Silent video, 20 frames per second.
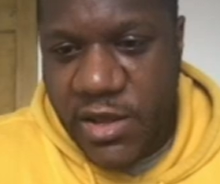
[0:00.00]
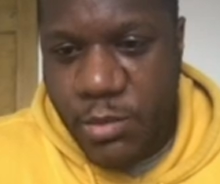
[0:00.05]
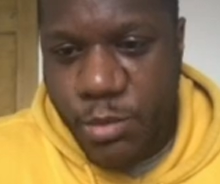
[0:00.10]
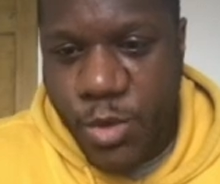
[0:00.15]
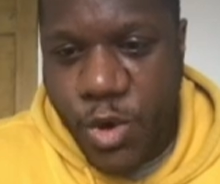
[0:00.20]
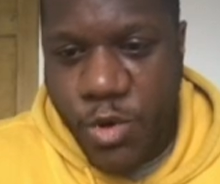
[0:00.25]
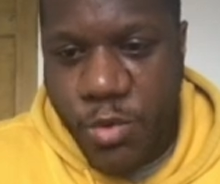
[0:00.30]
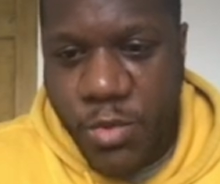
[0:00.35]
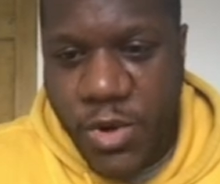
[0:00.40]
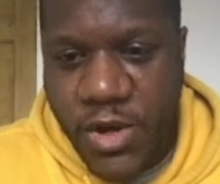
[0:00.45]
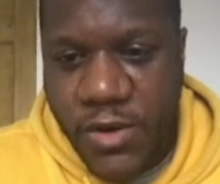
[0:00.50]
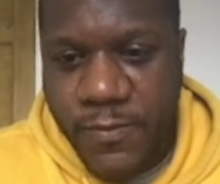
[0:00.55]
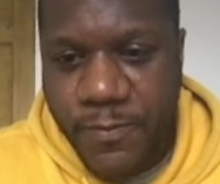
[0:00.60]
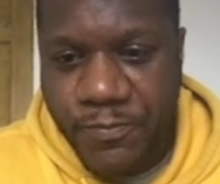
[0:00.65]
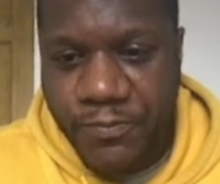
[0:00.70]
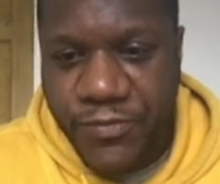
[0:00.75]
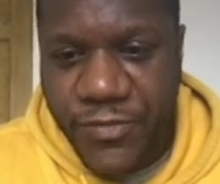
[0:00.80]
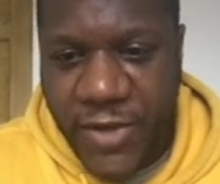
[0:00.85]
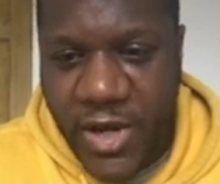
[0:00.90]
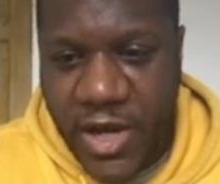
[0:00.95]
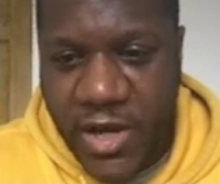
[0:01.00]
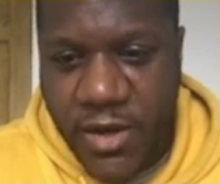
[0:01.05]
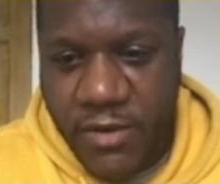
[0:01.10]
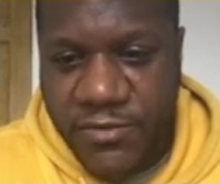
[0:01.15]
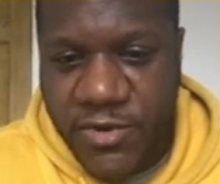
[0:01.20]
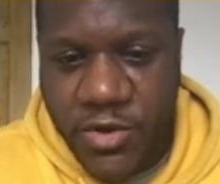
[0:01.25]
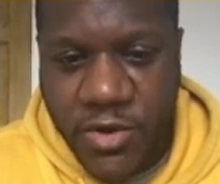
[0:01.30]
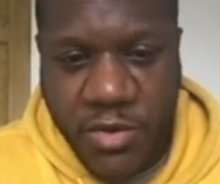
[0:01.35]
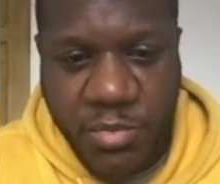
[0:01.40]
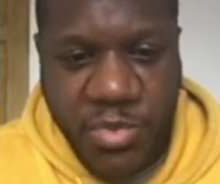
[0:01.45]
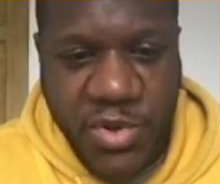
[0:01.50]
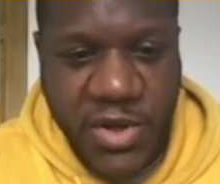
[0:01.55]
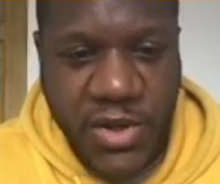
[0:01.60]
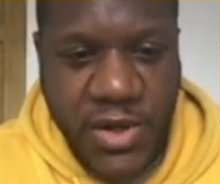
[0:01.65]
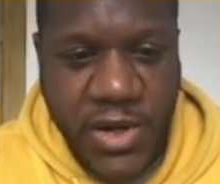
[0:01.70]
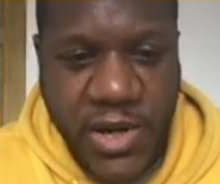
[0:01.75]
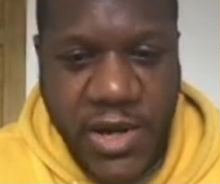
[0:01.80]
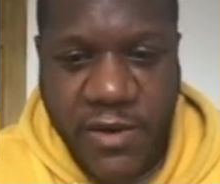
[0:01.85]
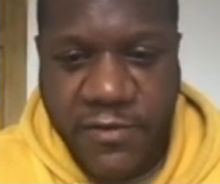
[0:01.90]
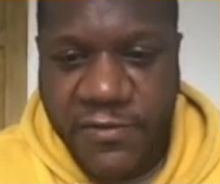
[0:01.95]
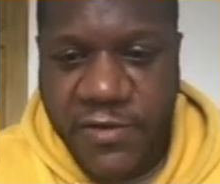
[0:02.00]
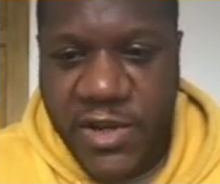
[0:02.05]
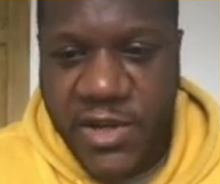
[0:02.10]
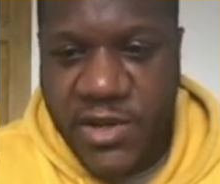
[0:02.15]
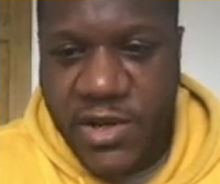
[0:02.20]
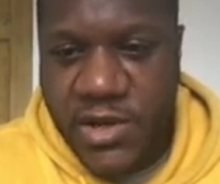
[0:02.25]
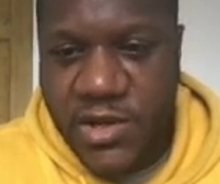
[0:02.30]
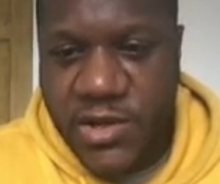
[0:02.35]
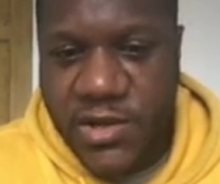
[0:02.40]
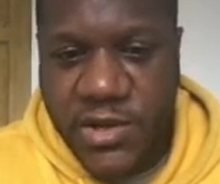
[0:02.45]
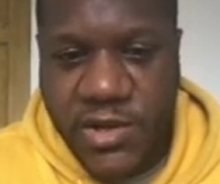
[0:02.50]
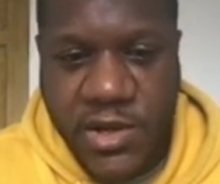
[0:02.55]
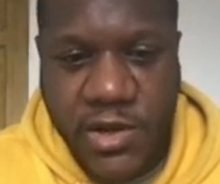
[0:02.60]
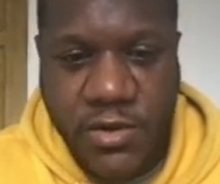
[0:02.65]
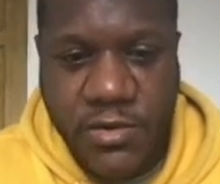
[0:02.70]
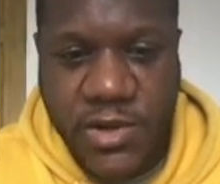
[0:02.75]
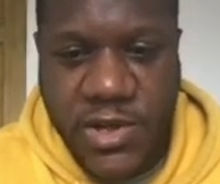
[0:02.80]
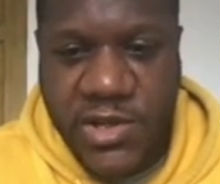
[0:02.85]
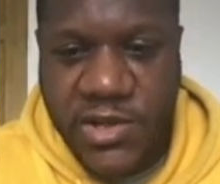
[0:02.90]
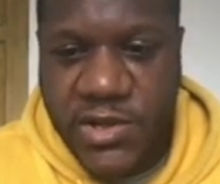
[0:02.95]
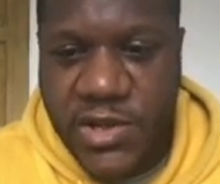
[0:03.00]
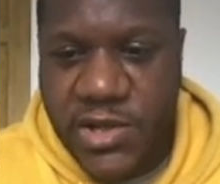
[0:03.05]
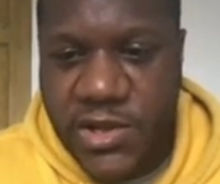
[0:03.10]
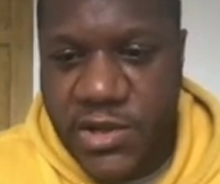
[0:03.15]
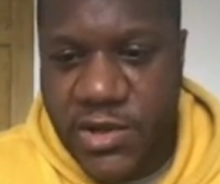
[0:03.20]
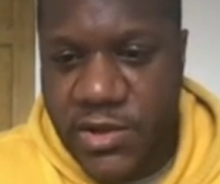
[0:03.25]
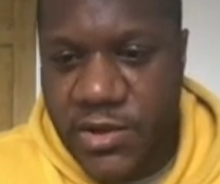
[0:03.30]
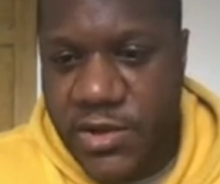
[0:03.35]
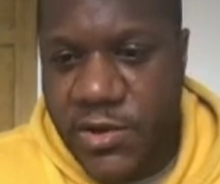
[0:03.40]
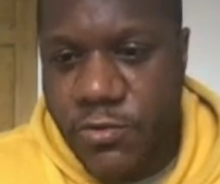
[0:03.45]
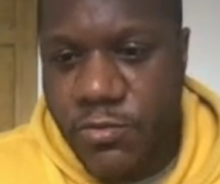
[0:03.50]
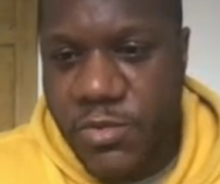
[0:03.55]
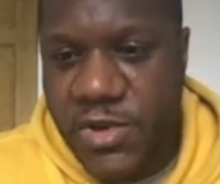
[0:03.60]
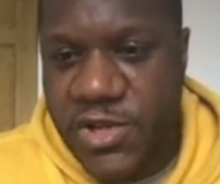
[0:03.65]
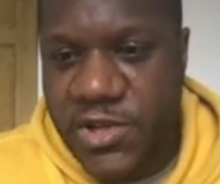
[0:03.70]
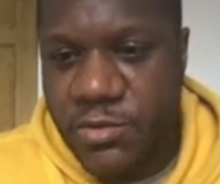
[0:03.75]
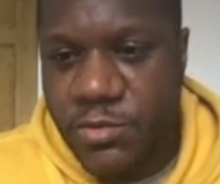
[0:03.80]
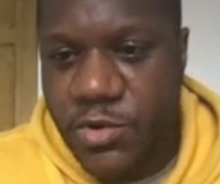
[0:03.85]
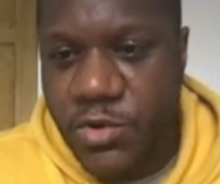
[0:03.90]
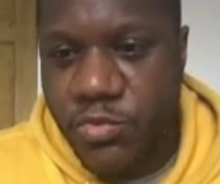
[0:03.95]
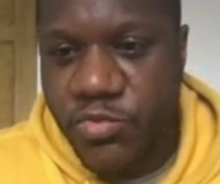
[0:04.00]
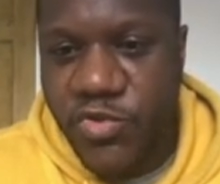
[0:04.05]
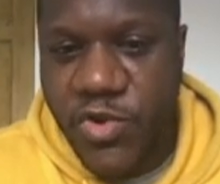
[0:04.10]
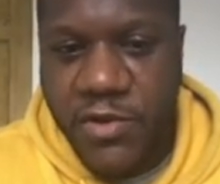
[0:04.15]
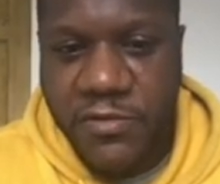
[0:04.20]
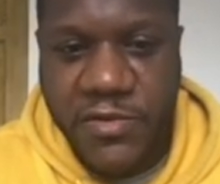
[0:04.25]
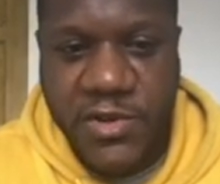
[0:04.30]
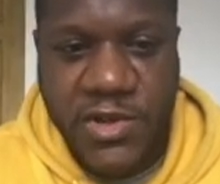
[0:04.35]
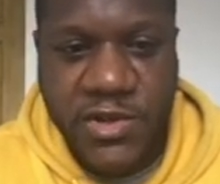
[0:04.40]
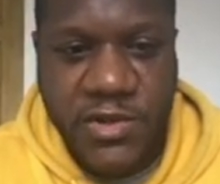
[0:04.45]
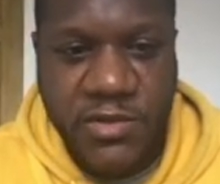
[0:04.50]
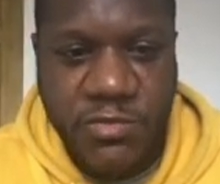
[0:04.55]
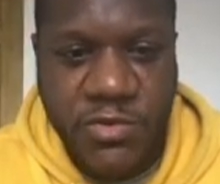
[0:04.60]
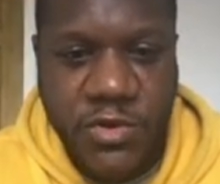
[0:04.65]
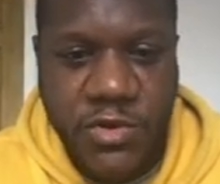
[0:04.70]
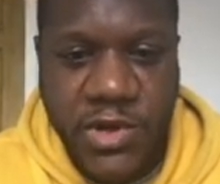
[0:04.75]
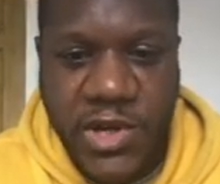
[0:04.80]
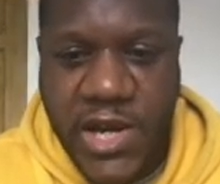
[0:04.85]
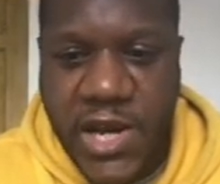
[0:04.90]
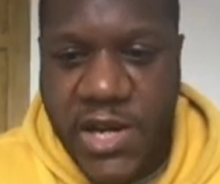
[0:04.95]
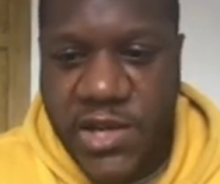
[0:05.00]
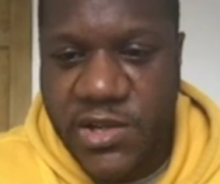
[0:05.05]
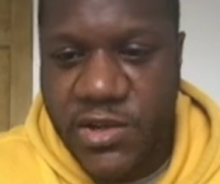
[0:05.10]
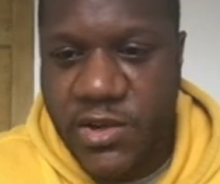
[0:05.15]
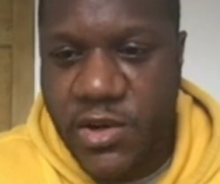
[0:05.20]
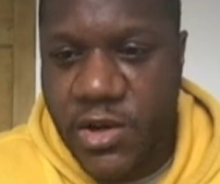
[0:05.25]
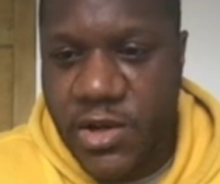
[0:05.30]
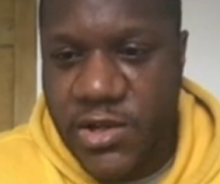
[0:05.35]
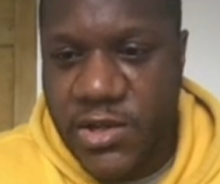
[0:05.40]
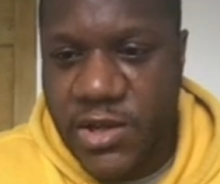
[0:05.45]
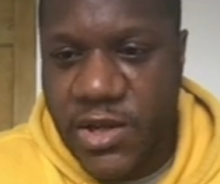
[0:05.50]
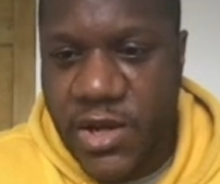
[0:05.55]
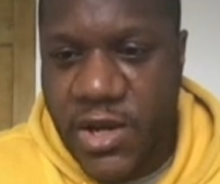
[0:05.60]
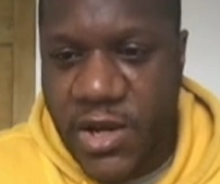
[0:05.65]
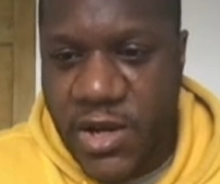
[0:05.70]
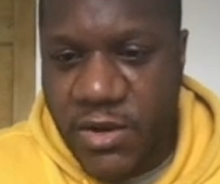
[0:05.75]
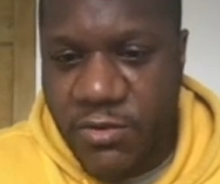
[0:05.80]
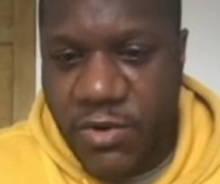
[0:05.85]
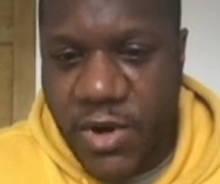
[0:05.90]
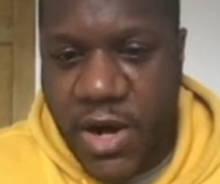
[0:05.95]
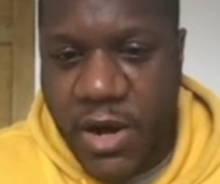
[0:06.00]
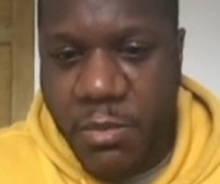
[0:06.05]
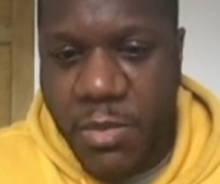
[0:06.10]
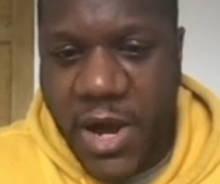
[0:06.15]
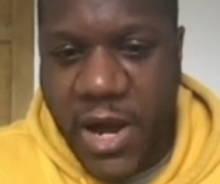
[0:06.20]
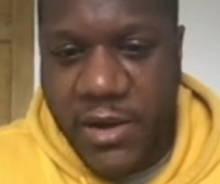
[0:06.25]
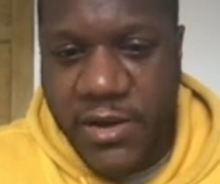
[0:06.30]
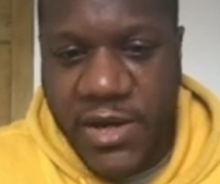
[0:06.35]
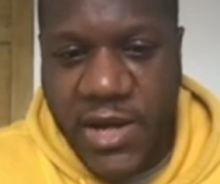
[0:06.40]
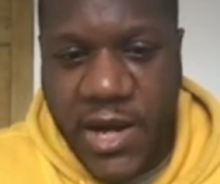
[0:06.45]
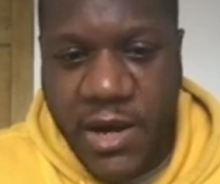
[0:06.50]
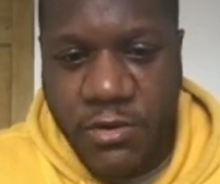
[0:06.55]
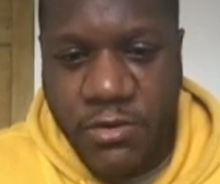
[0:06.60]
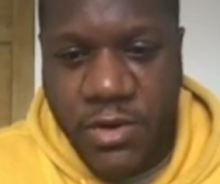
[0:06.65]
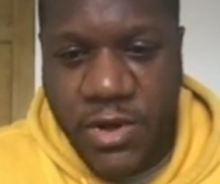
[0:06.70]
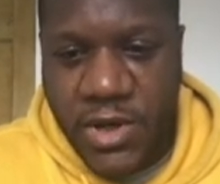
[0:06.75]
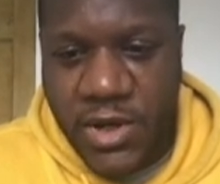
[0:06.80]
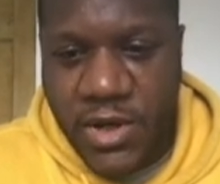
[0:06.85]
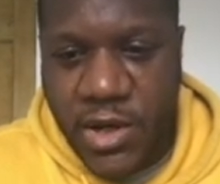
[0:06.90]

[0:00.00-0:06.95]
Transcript: the moment, and I've took a punt on it. I think that, you know, this can yield me some good profits, some good gains, guys, right about now.